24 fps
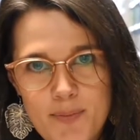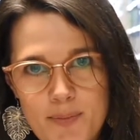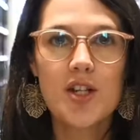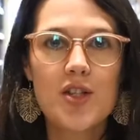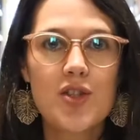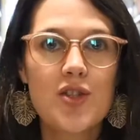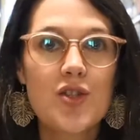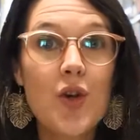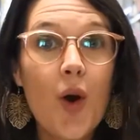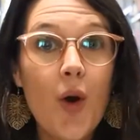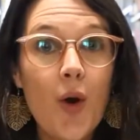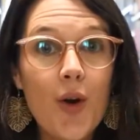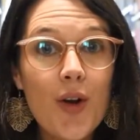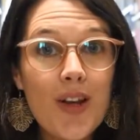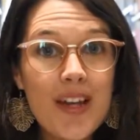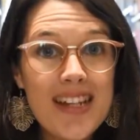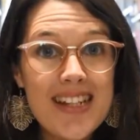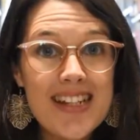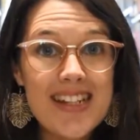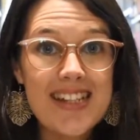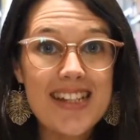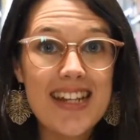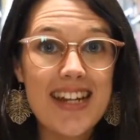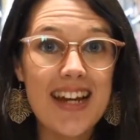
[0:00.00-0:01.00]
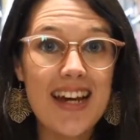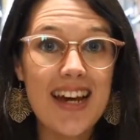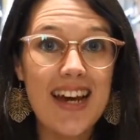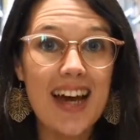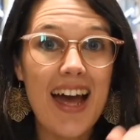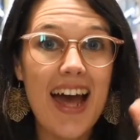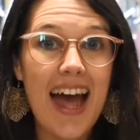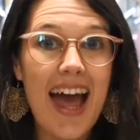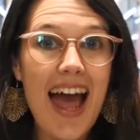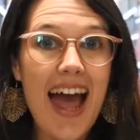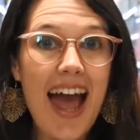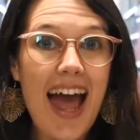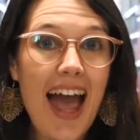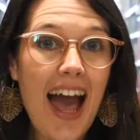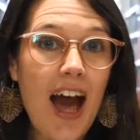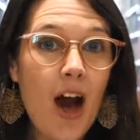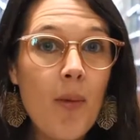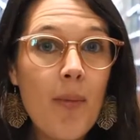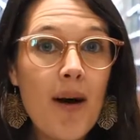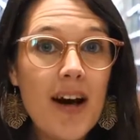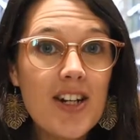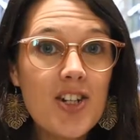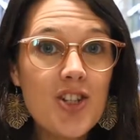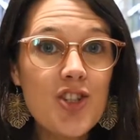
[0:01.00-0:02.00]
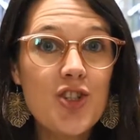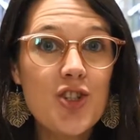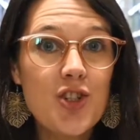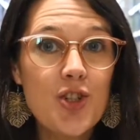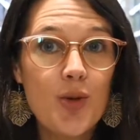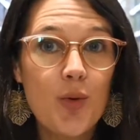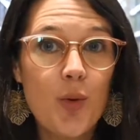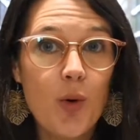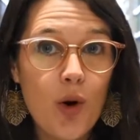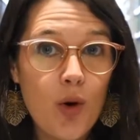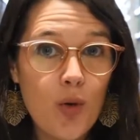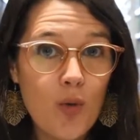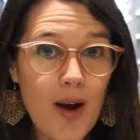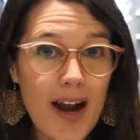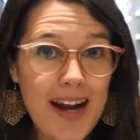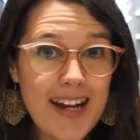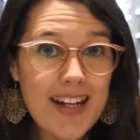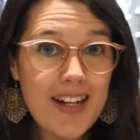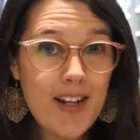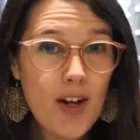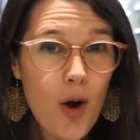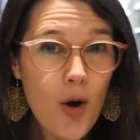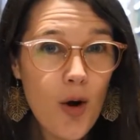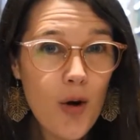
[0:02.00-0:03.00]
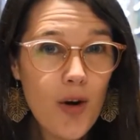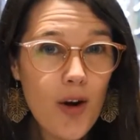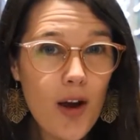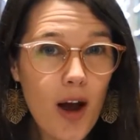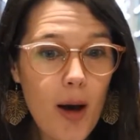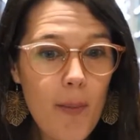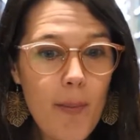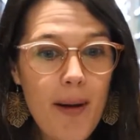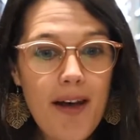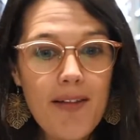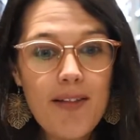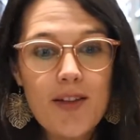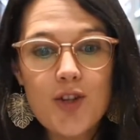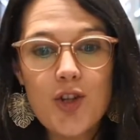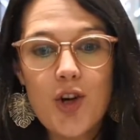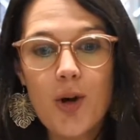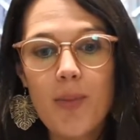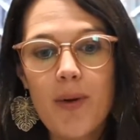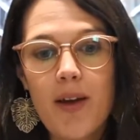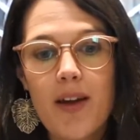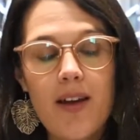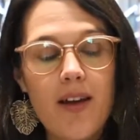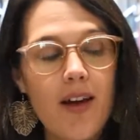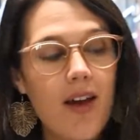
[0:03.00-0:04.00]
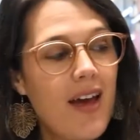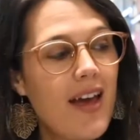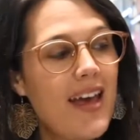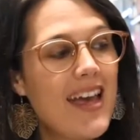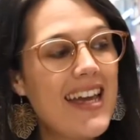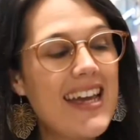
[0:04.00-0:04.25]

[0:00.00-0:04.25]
So consider, how much do you already know about the topic?